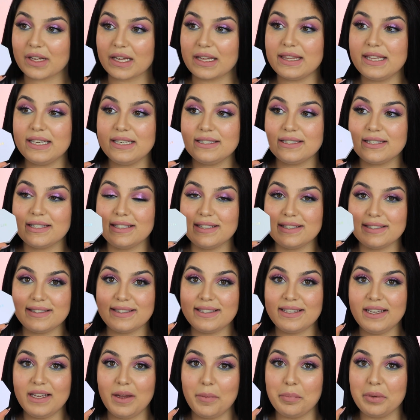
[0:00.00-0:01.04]
This is
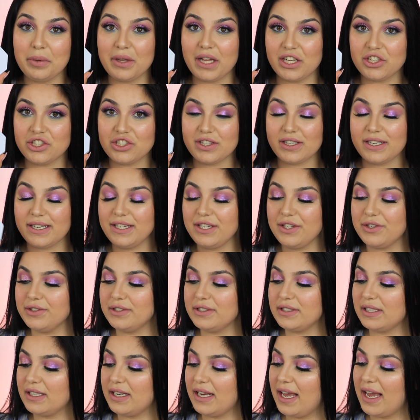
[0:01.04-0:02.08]
the blush that I used
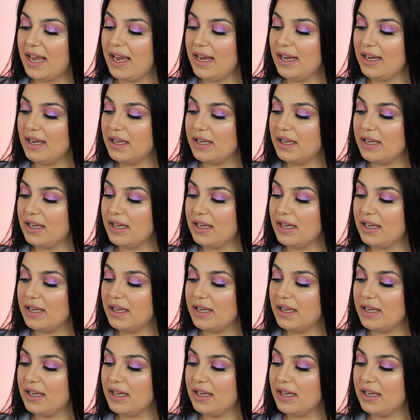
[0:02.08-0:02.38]
today.